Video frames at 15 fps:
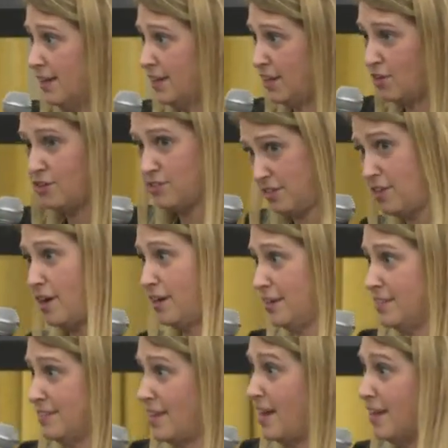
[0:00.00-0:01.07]
Gary's nodding
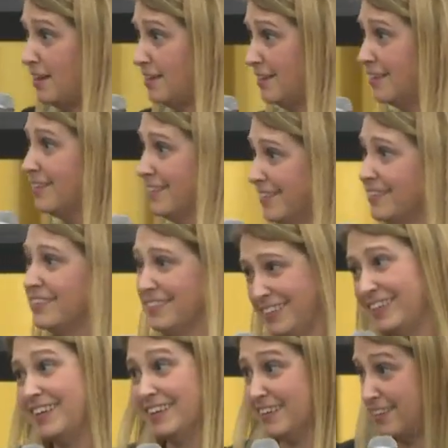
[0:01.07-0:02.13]
his head.
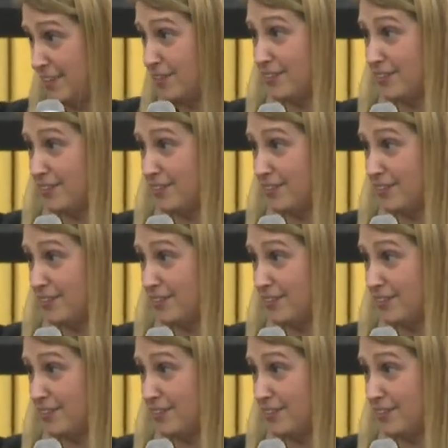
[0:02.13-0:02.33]
Yeah.